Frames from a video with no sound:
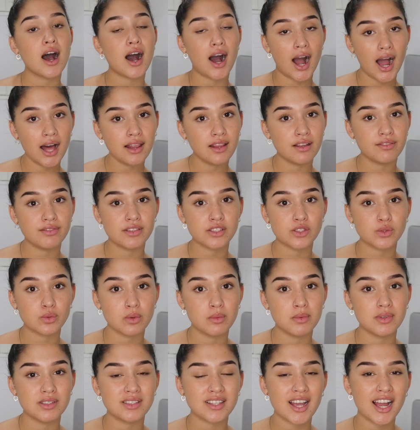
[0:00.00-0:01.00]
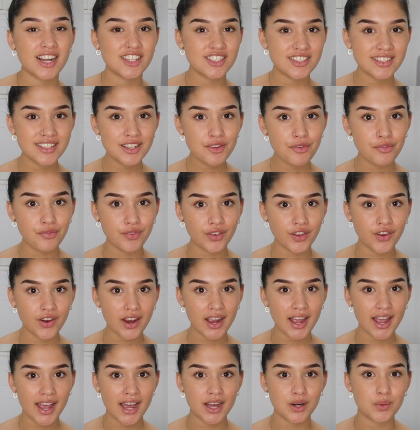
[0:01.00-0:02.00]
I love the swimmers. I just need to figure
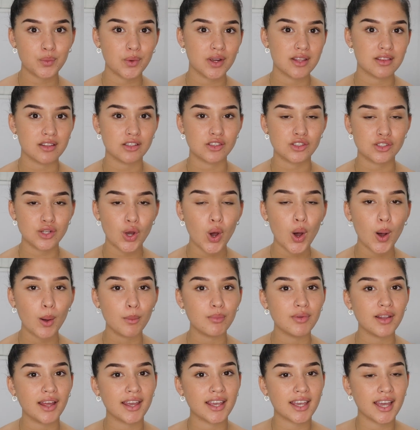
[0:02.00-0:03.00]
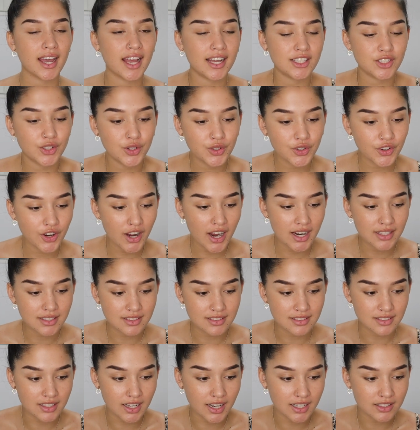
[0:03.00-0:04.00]
out how to wear the top. Like, I don't know how to
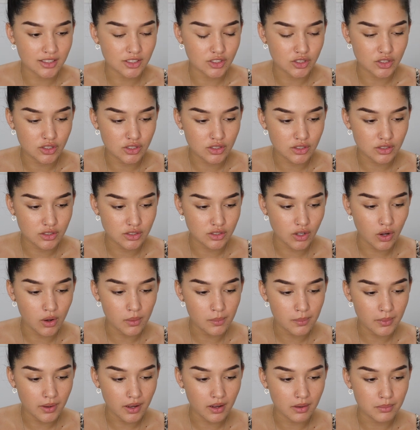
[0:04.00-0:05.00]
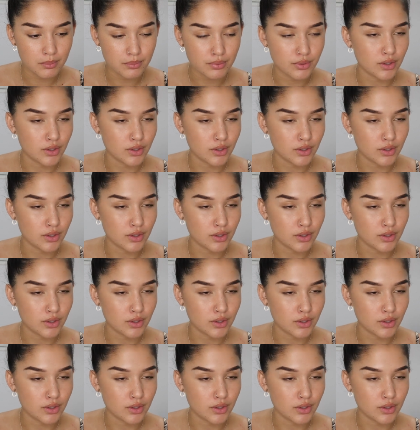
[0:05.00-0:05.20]
tie the top up